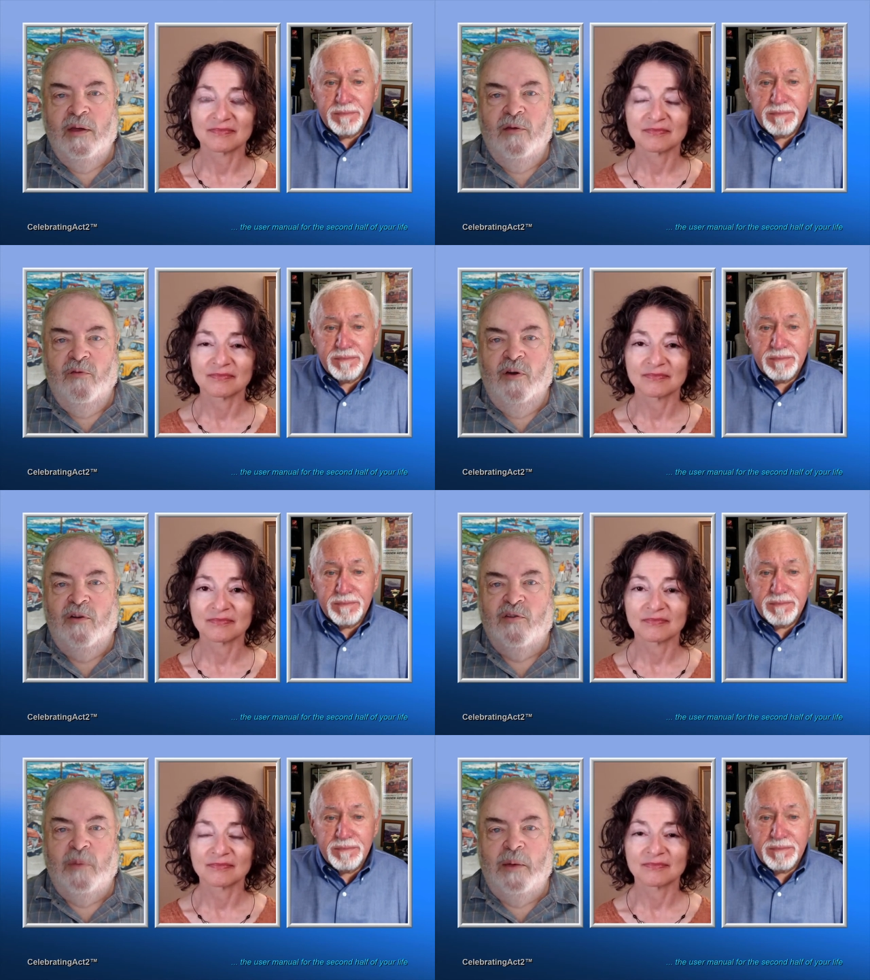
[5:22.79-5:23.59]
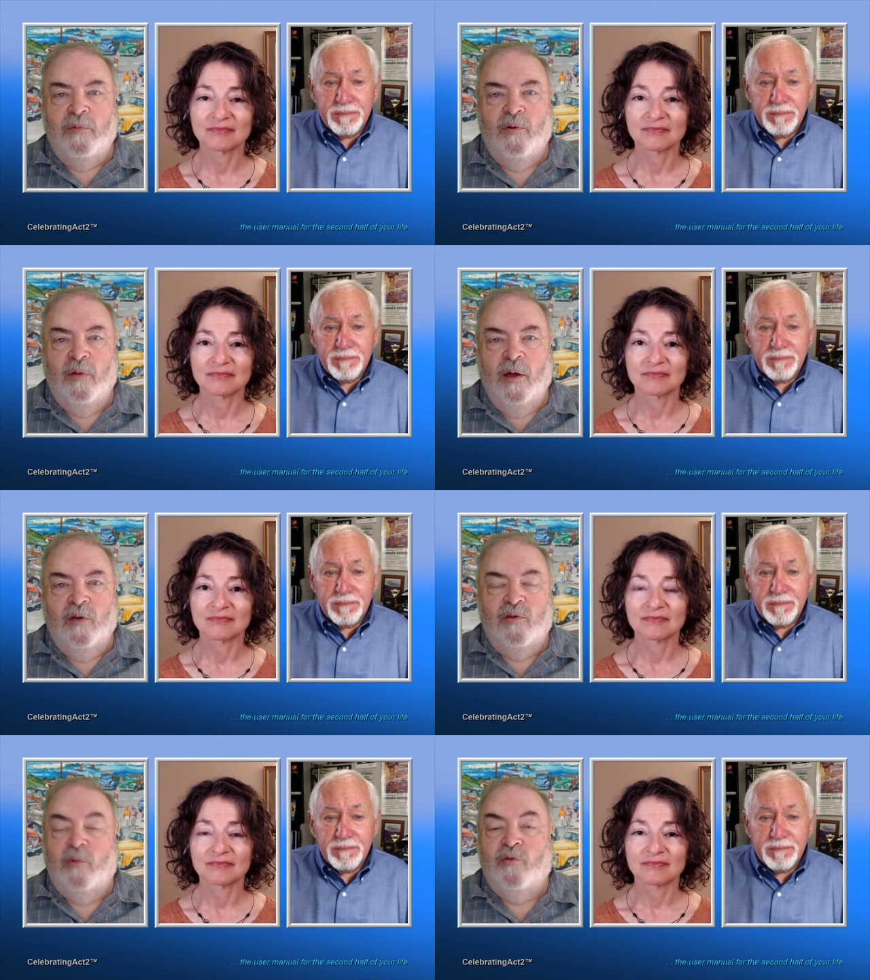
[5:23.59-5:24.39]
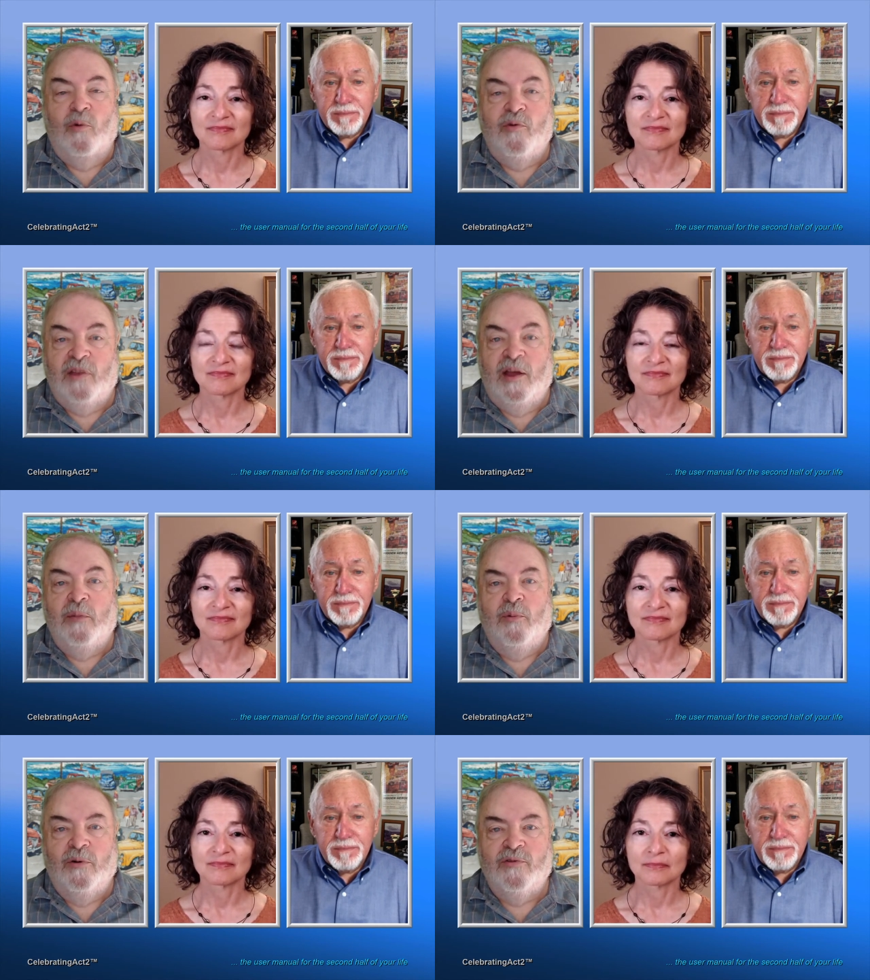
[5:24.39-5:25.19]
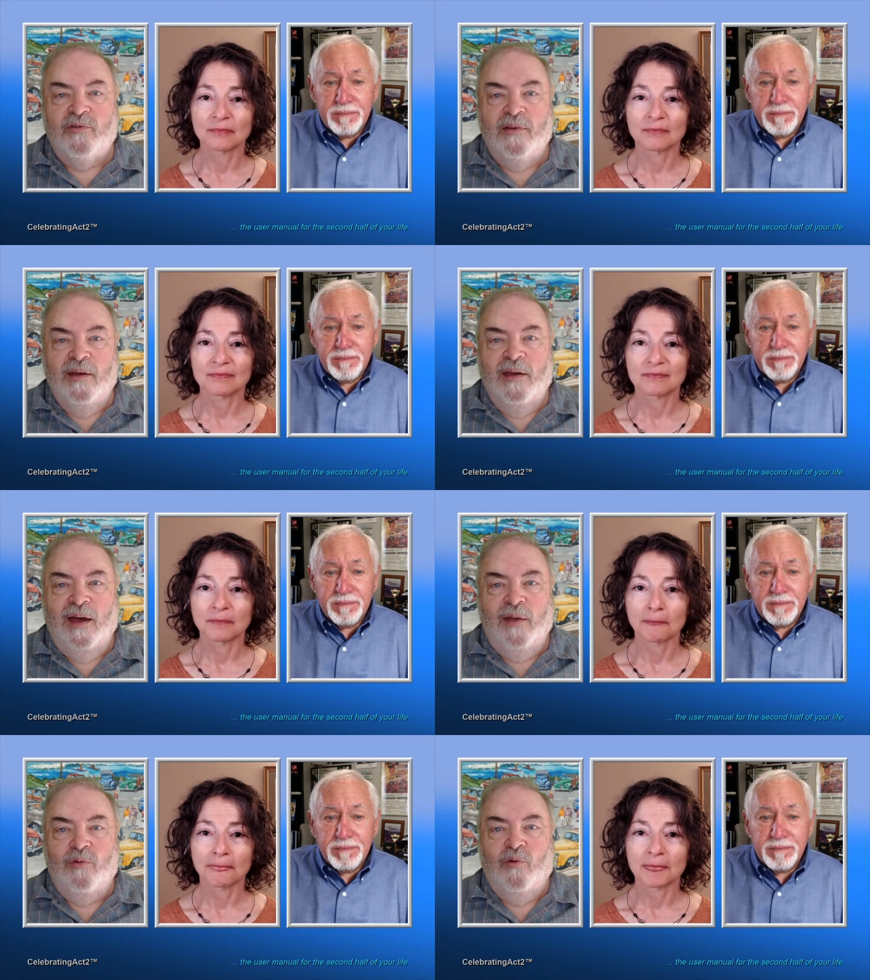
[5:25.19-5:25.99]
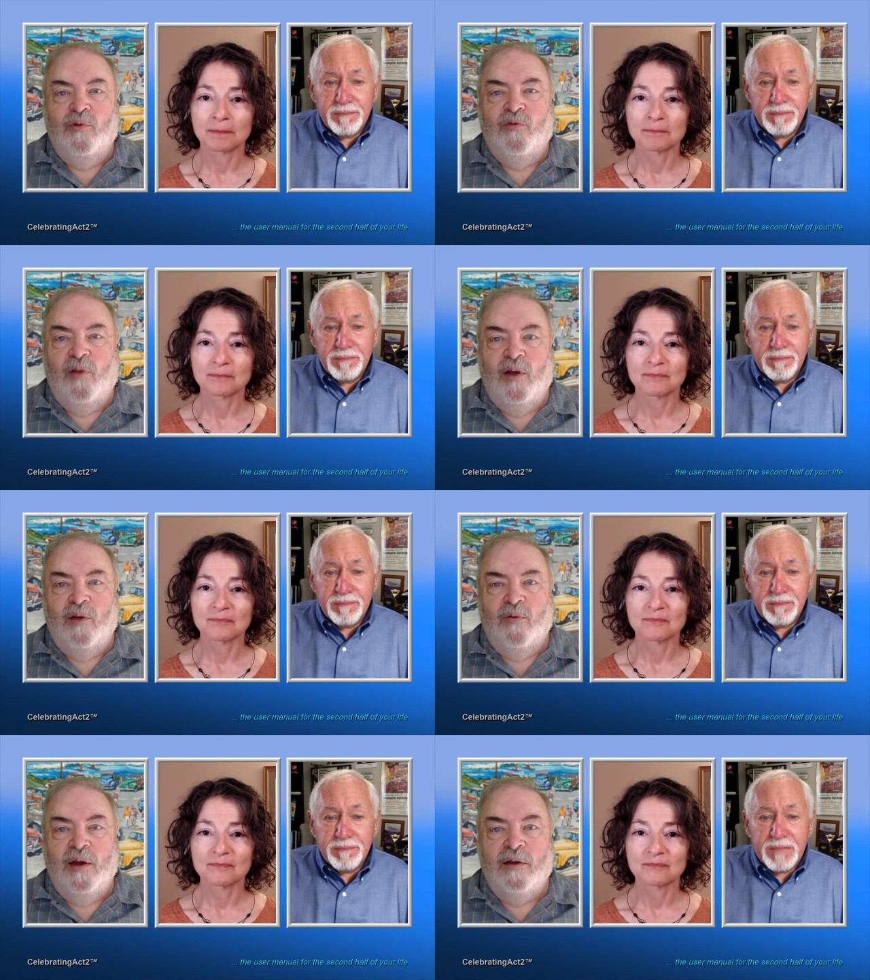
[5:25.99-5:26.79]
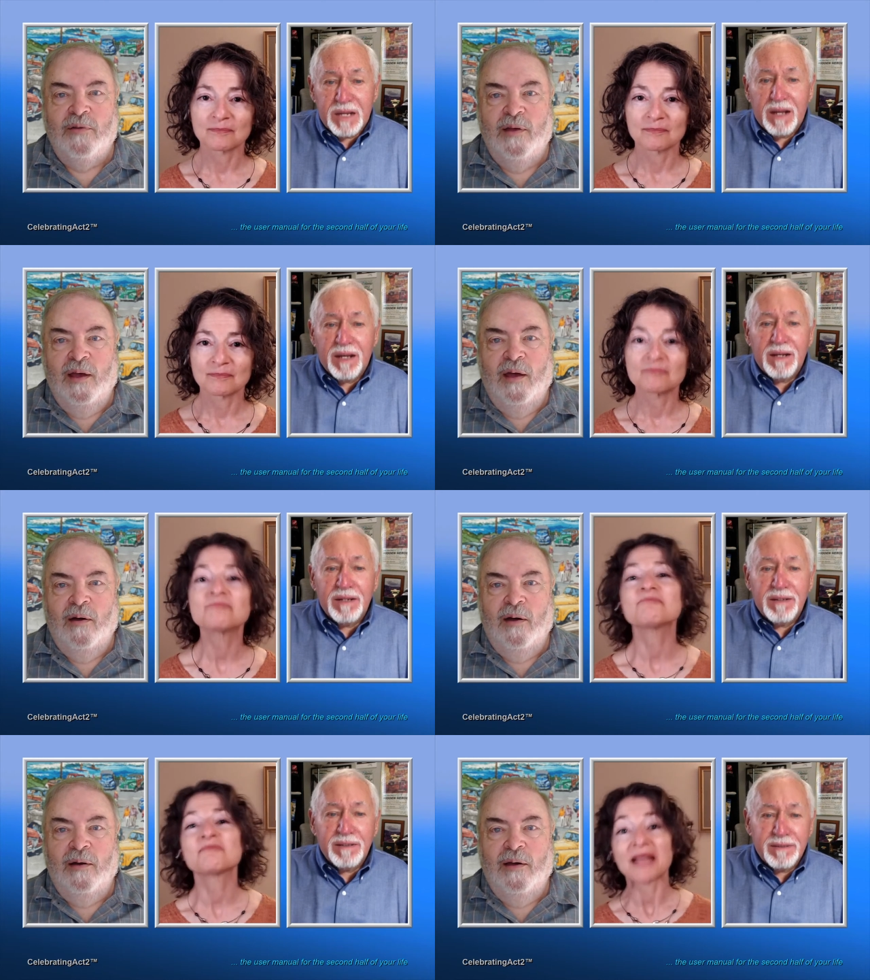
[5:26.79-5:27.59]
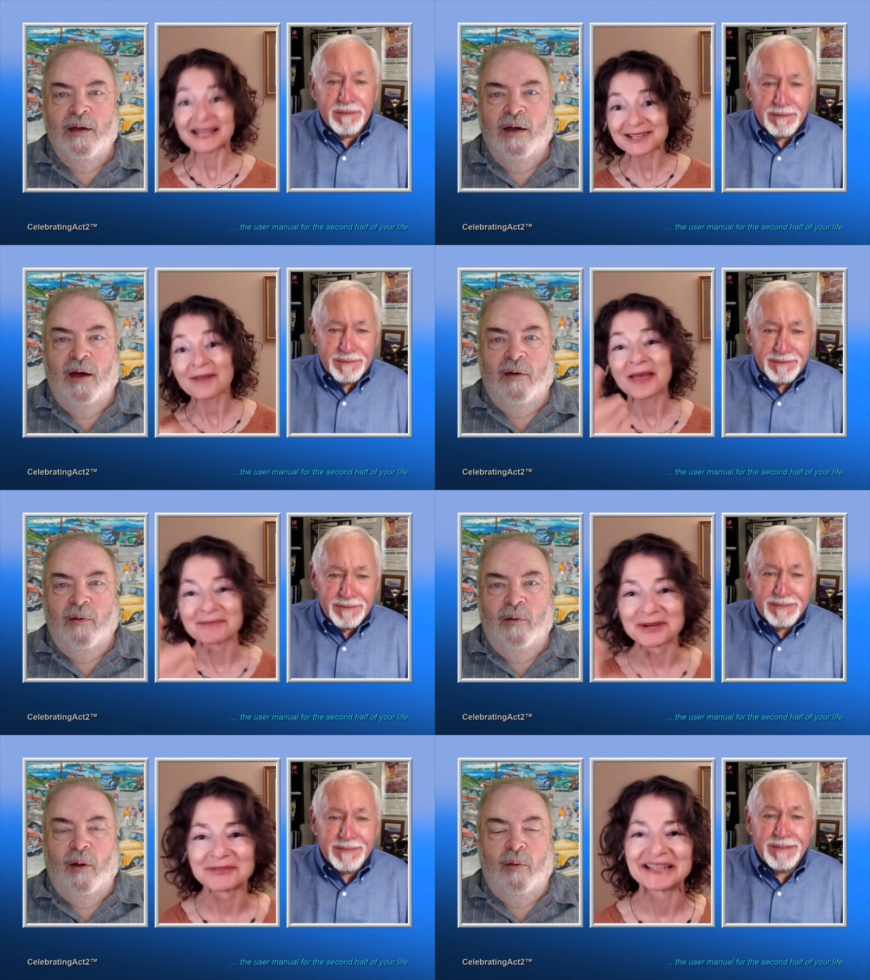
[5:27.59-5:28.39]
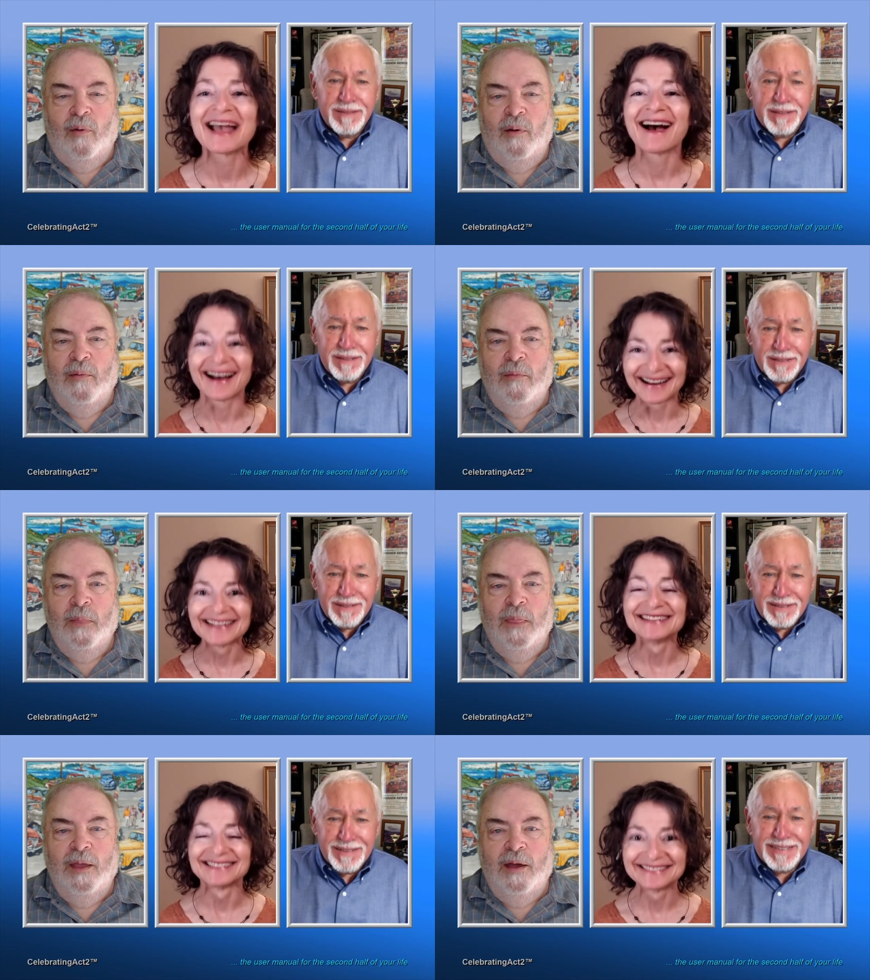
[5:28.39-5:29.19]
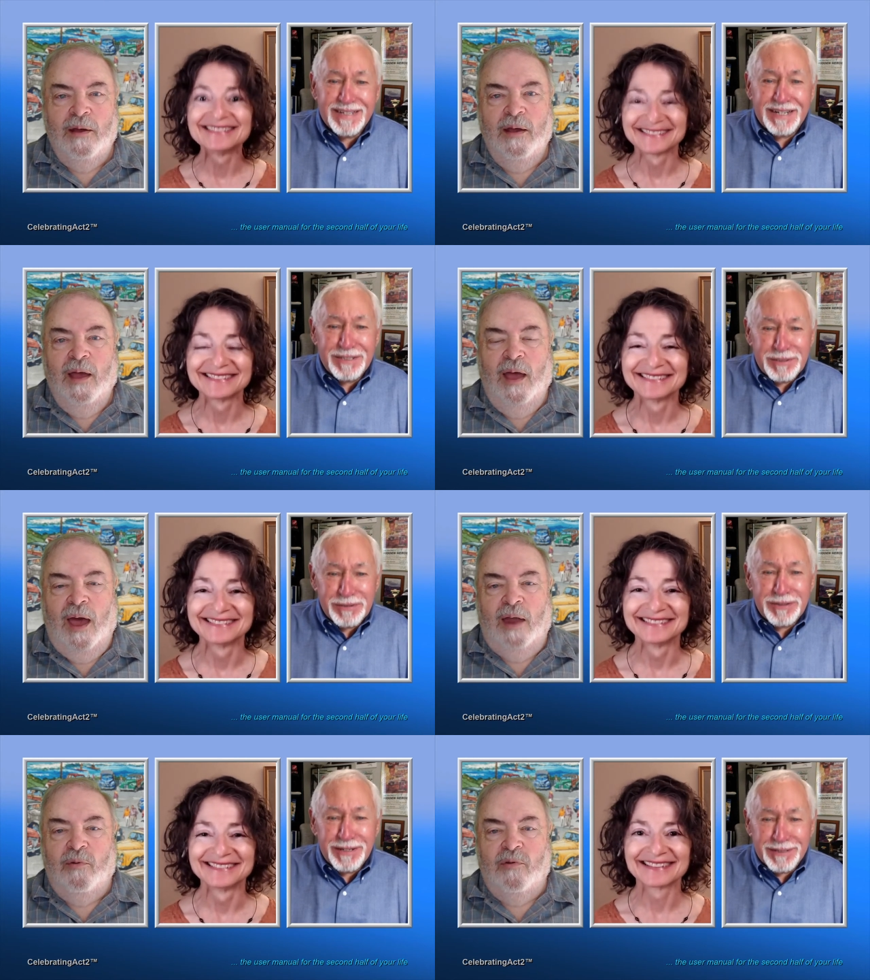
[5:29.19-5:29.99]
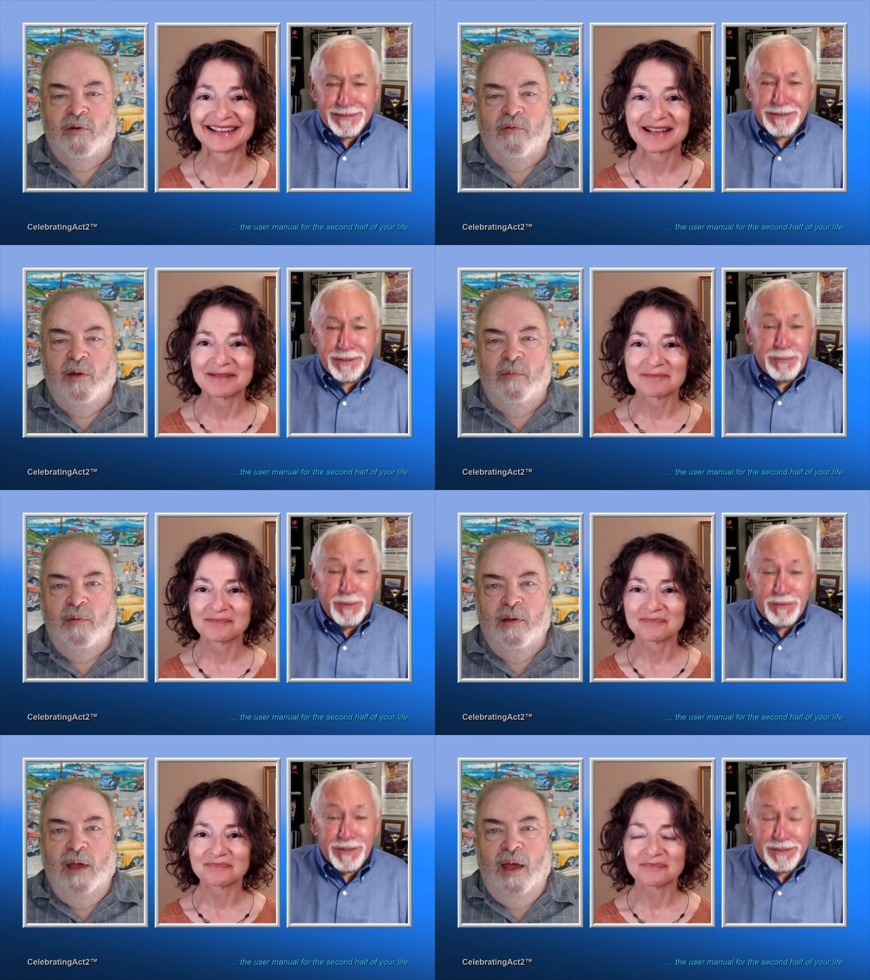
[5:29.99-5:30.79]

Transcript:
Speaker 1: various people because he was always in airports and he was always flying around. Uh, mm, I saw that movie. Yeah. Yeah, I did. Too, yeah, great, good movie.